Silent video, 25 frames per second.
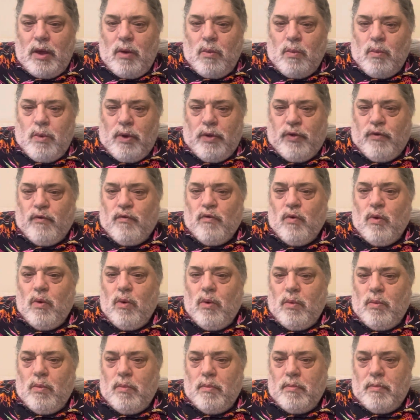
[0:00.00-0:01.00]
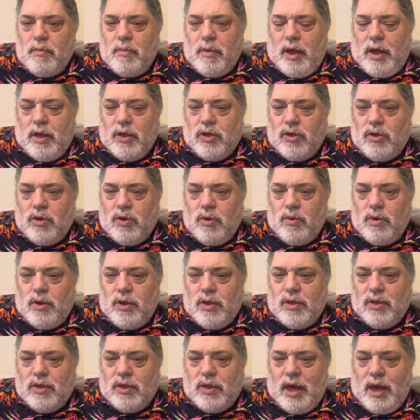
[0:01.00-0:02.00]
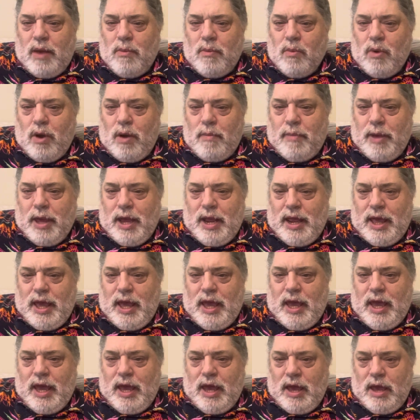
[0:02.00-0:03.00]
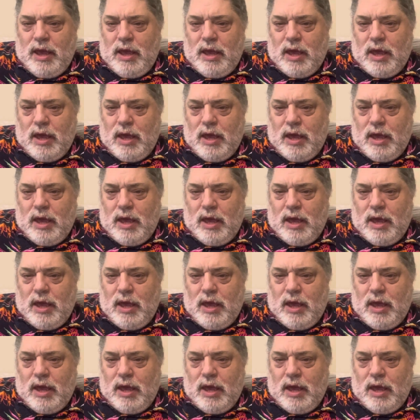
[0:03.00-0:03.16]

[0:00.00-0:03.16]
withdrew as soon as NYPD